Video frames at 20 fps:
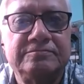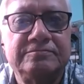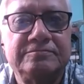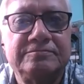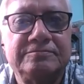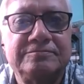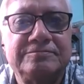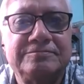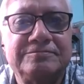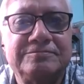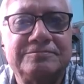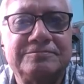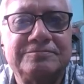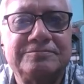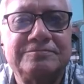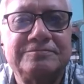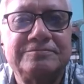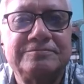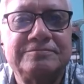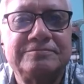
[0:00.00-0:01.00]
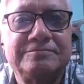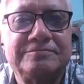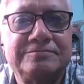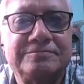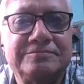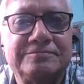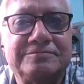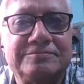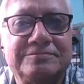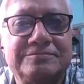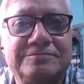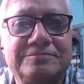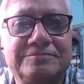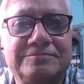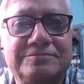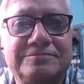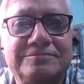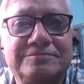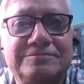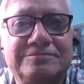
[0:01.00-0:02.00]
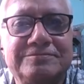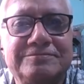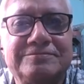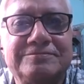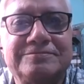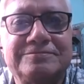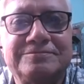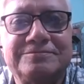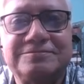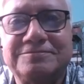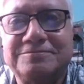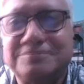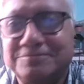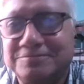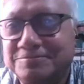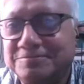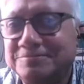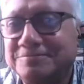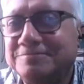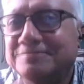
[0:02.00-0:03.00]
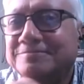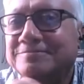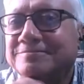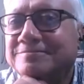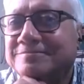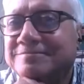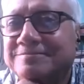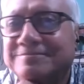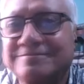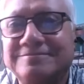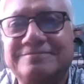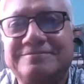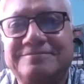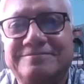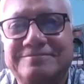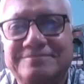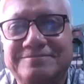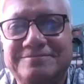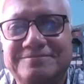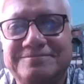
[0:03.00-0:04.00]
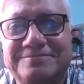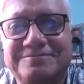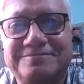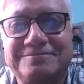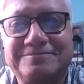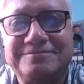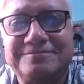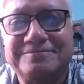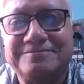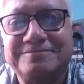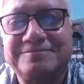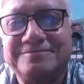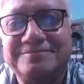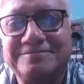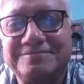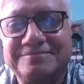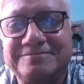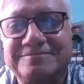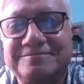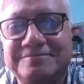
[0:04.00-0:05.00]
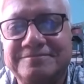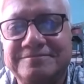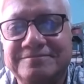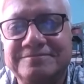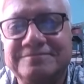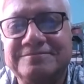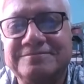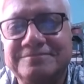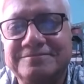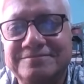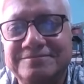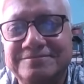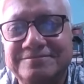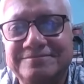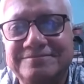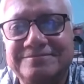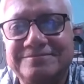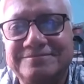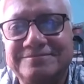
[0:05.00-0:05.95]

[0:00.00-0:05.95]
[no speech]